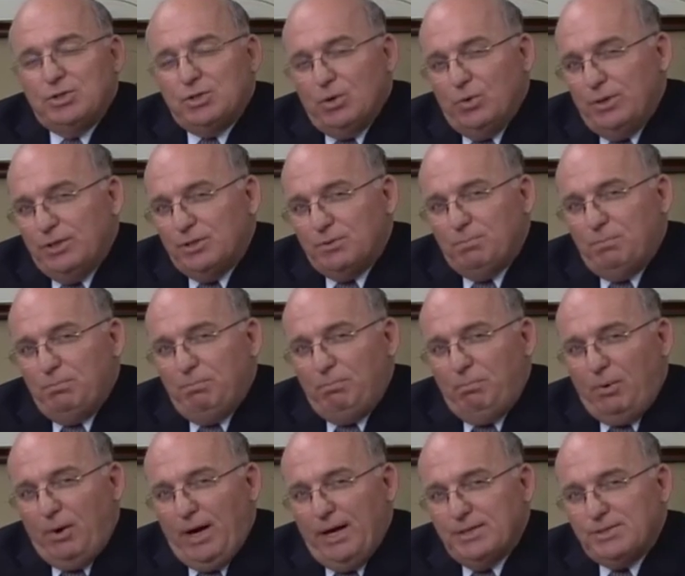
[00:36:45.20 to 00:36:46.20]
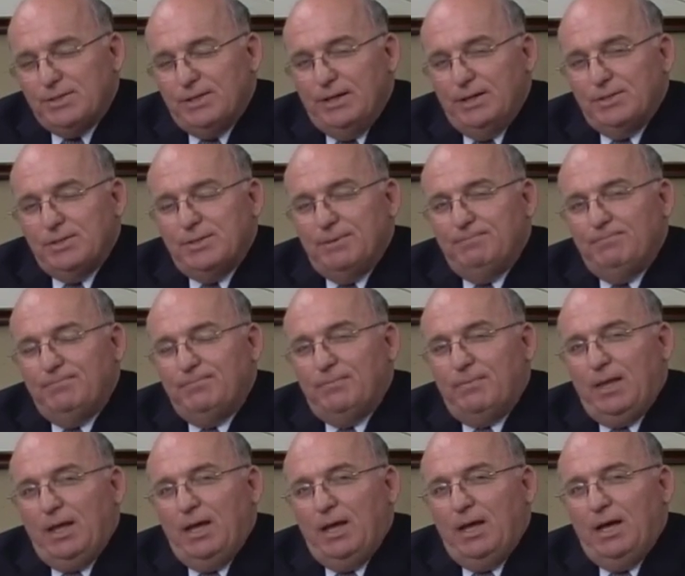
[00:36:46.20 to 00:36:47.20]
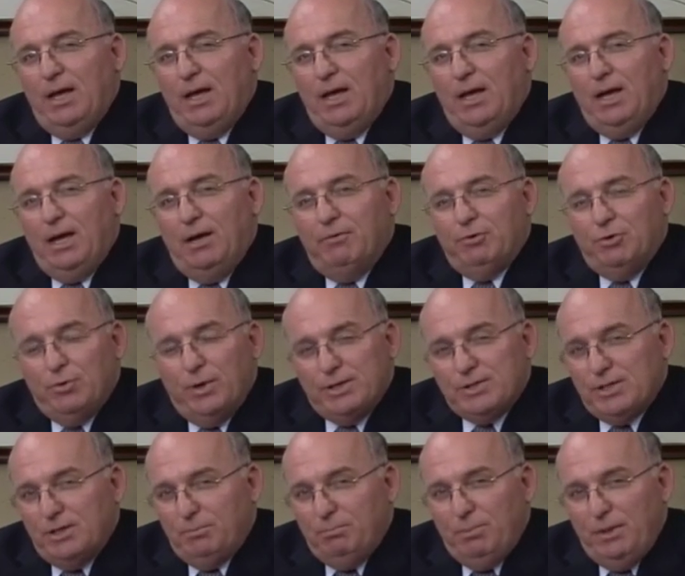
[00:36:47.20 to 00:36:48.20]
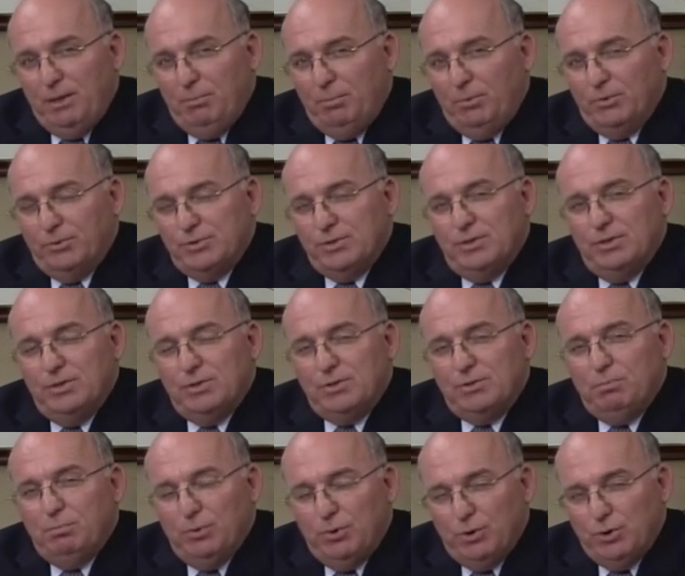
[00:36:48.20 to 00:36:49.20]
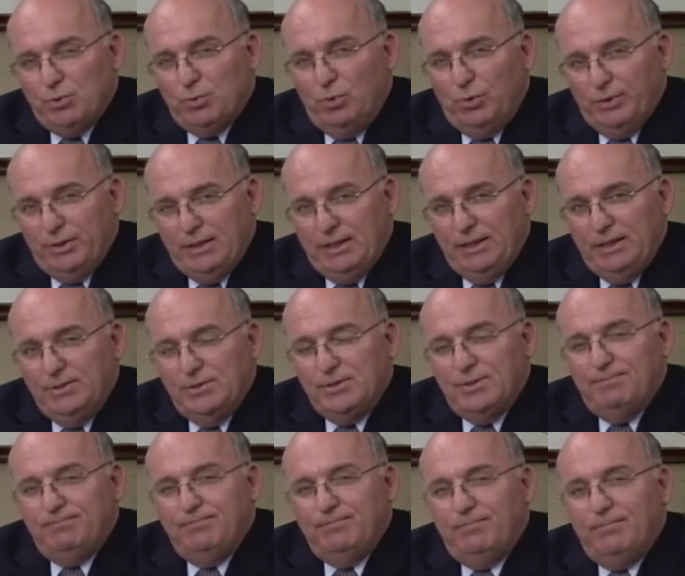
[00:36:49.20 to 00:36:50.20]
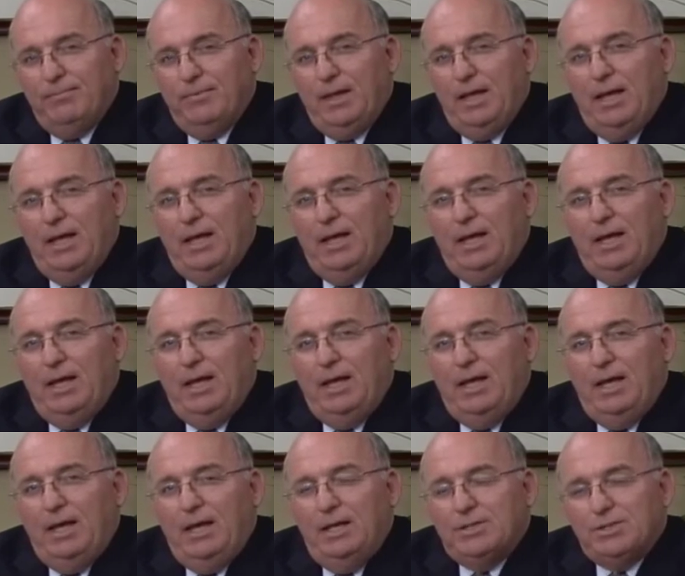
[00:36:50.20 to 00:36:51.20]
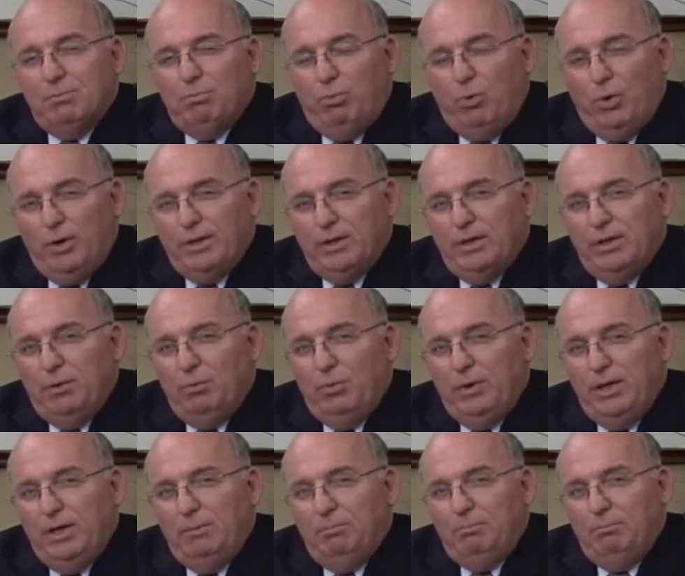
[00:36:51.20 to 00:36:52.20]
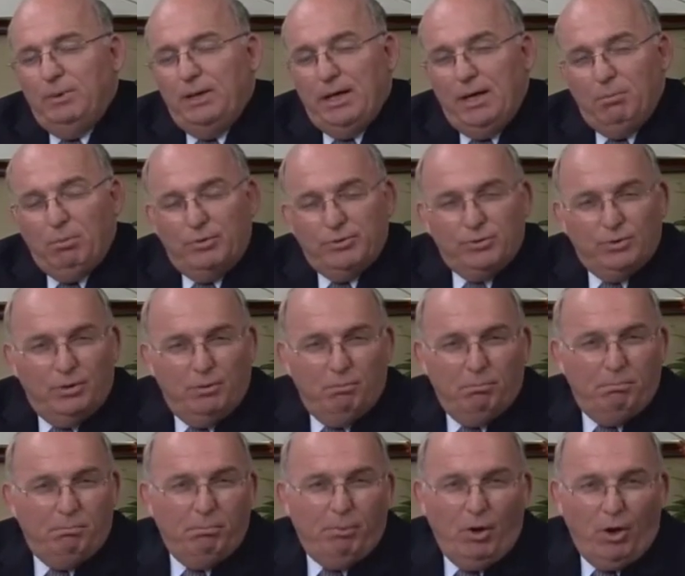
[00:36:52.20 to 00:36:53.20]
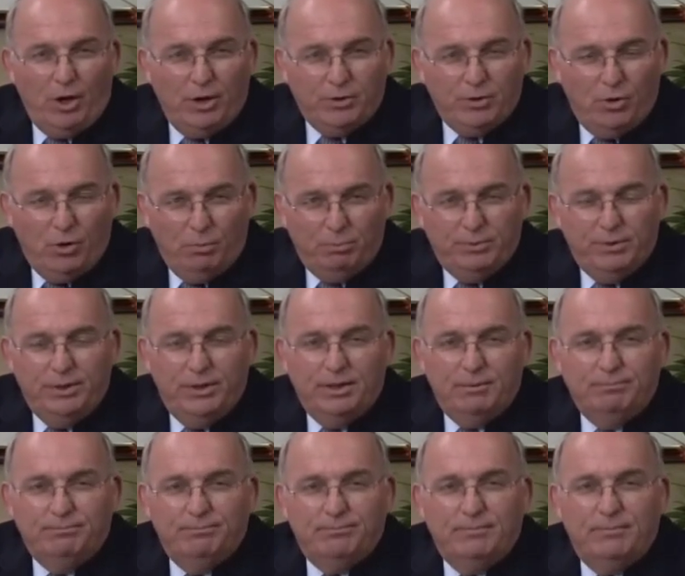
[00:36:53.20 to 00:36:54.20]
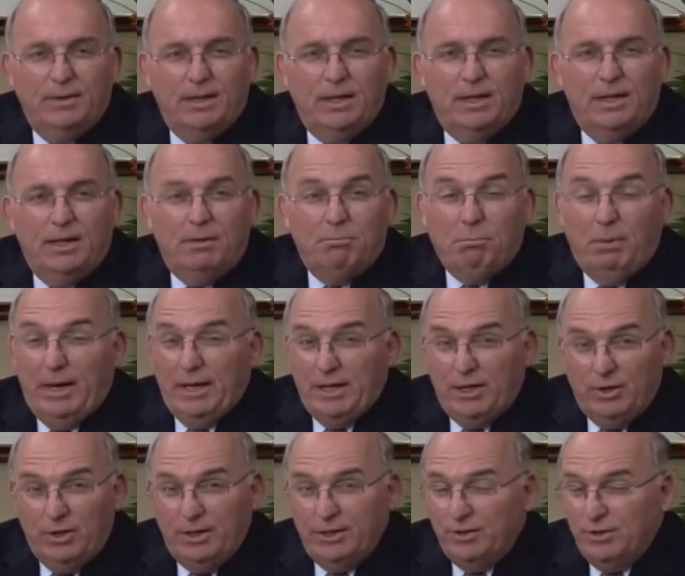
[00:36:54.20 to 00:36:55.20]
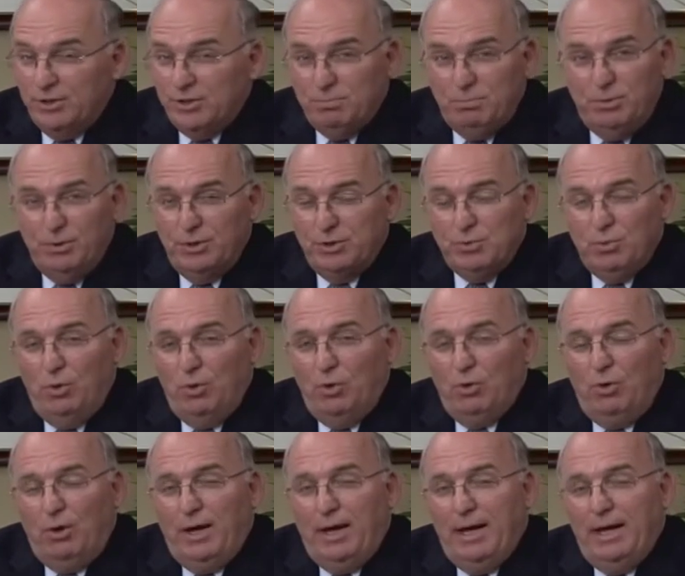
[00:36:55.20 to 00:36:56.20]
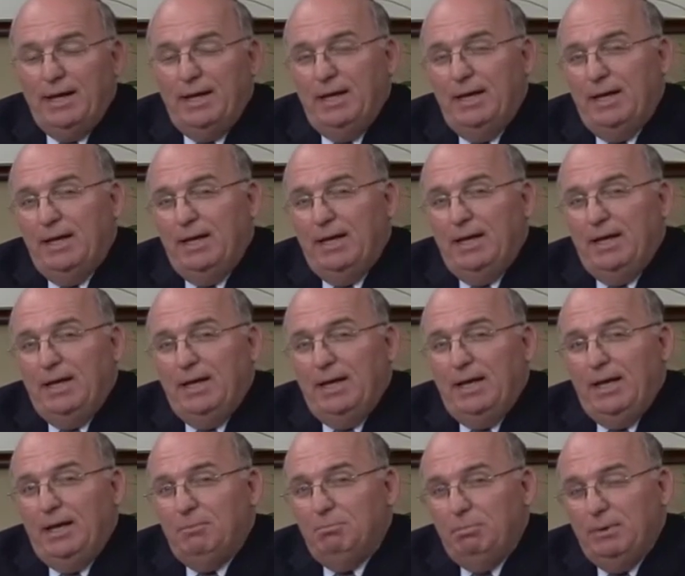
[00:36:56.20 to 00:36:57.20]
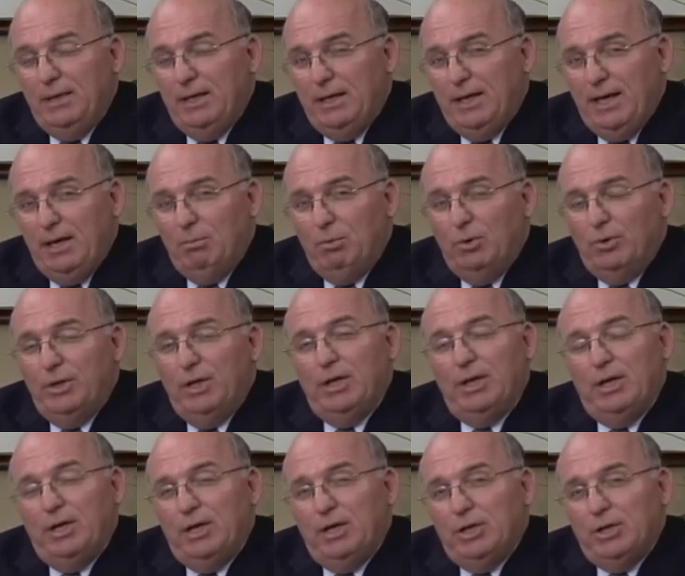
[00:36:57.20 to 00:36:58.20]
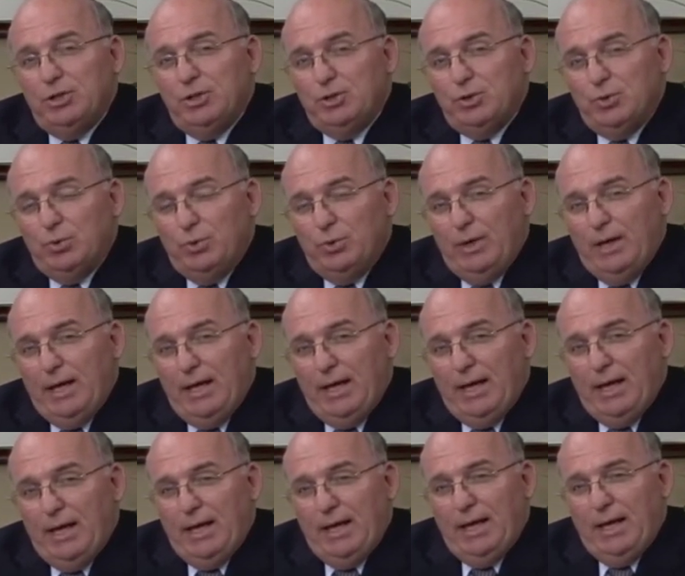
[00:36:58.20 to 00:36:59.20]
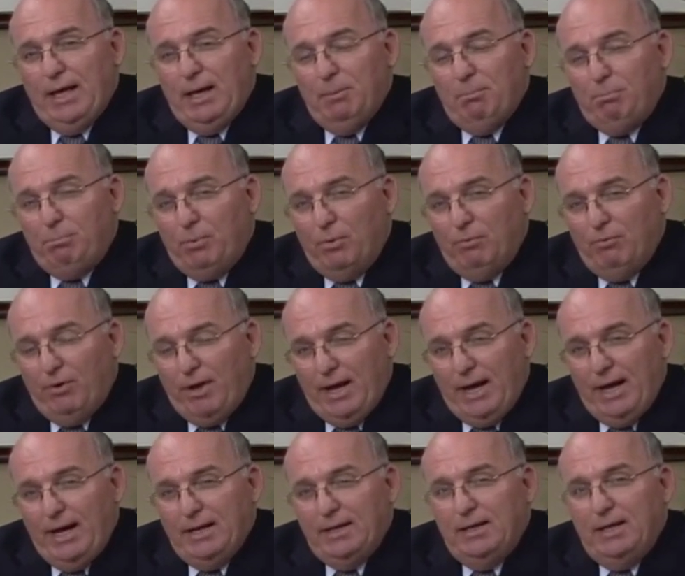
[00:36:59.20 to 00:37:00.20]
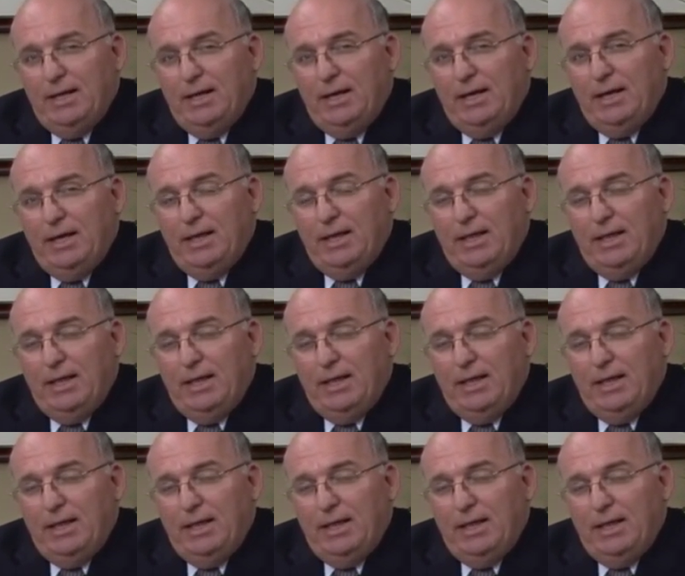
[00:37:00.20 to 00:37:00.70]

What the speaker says: And so in this process of addressing people's spiritual needs, it's important that we be able to impart hope to them by hearing their spiritual cry and being able to provide